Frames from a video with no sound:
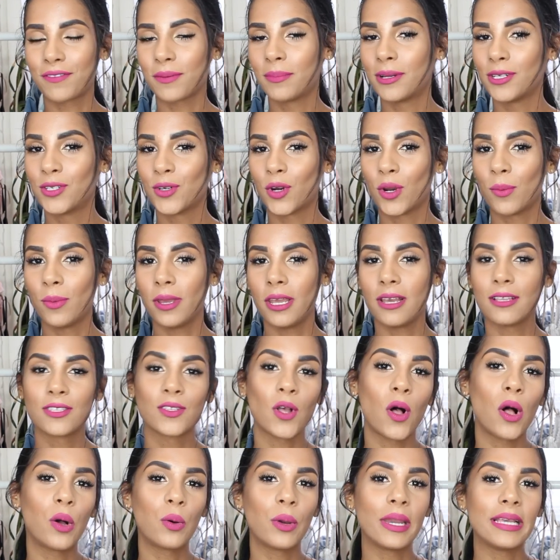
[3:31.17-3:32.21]
from Adore Me. As
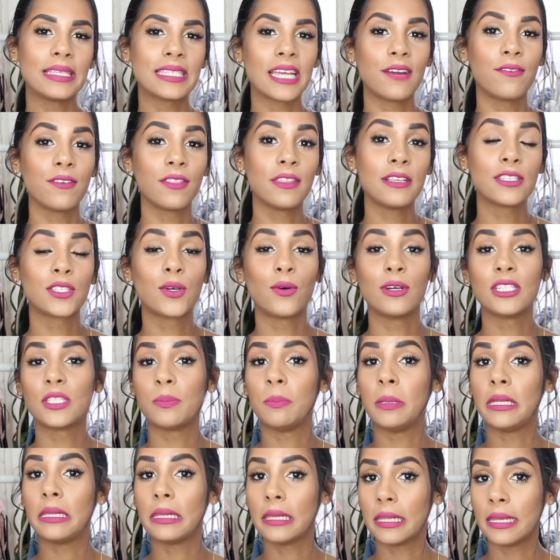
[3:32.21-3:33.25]
always, everything's going to
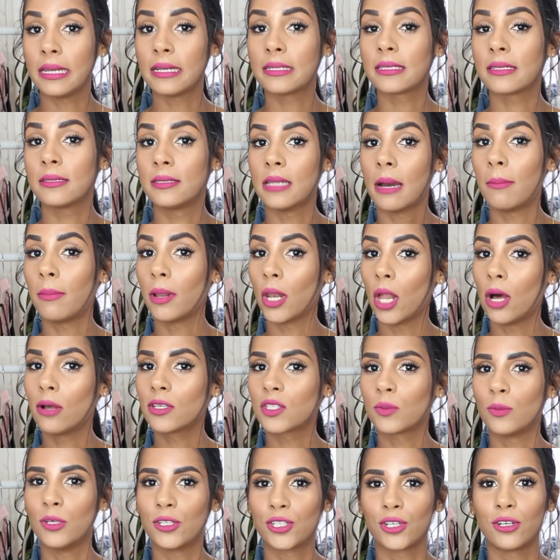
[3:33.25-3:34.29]
be linked down below,
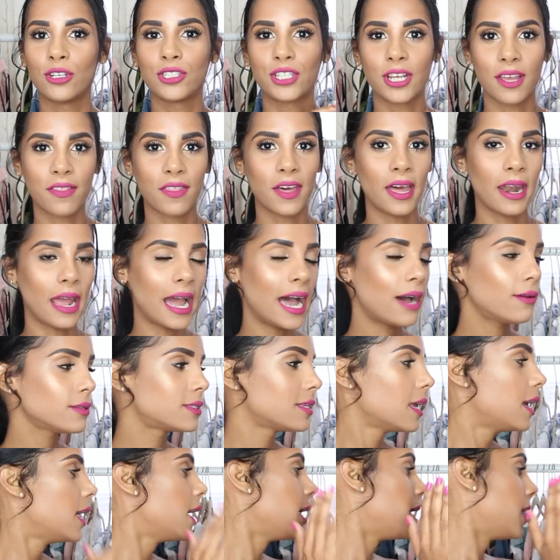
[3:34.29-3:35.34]
so make sure to check that
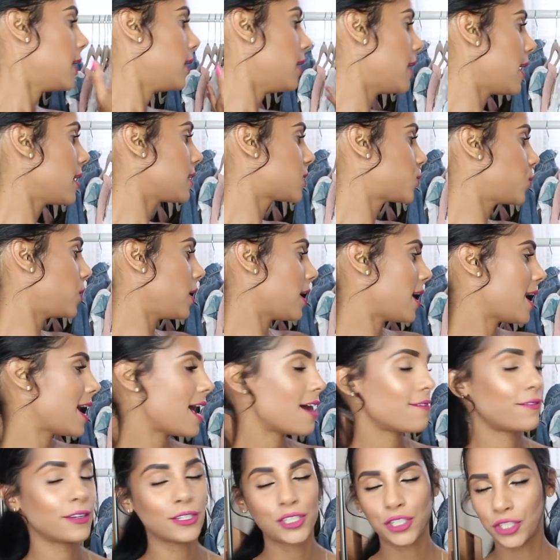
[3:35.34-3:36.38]
out. Next we
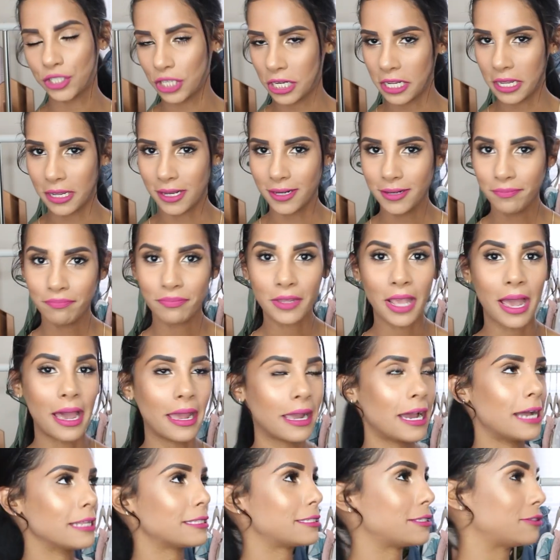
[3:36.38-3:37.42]
have Shein. I
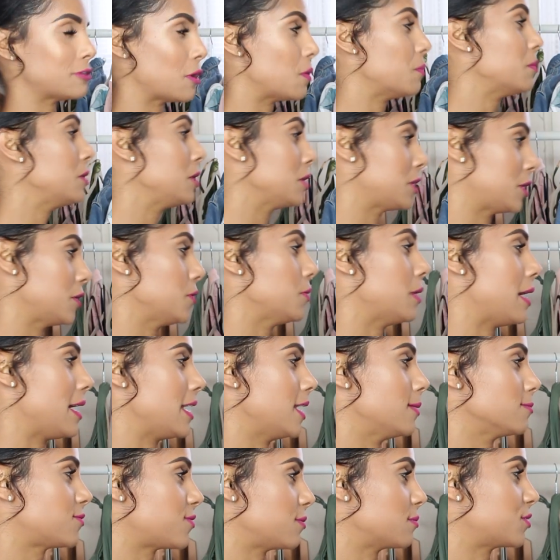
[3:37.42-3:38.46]
got so many cute
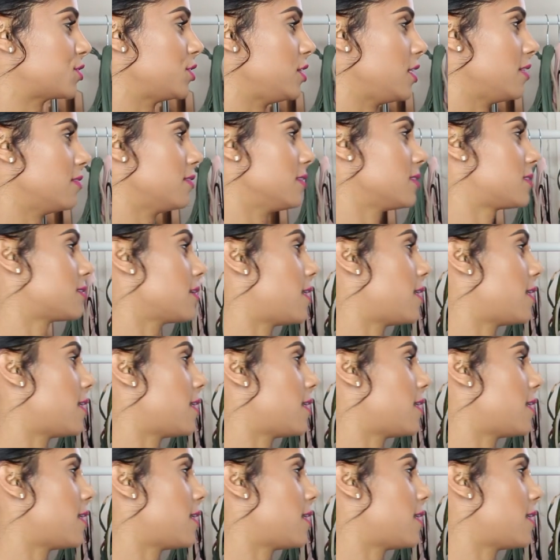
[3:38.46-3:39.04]
items from Shein this